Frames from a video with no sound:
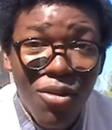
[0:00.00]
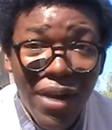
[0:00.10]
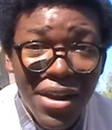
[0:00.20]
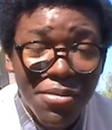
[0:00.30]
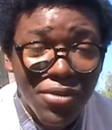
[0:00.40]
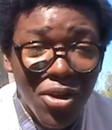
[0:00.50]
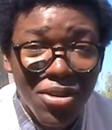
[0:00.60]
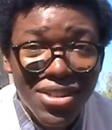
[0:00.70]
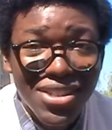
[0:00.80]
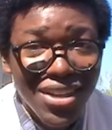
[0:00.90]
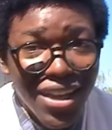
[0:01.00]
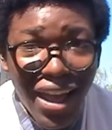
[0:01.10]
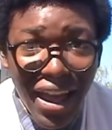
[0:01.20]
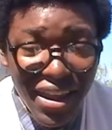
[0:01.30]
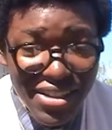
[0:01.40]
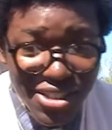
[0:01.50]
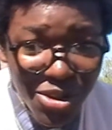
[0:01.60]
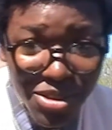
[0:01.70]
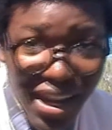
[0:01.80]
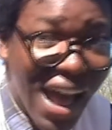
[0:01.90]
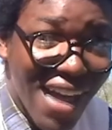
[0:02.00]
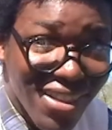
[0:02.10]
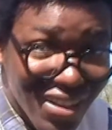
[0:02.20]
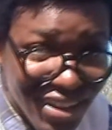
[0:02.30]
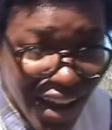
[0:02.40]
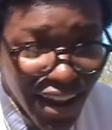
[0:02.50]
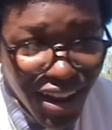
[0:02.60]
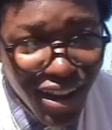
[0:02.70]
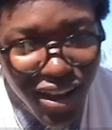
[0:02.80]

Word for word: Random Thoughts. And here's a thought that I had the other day.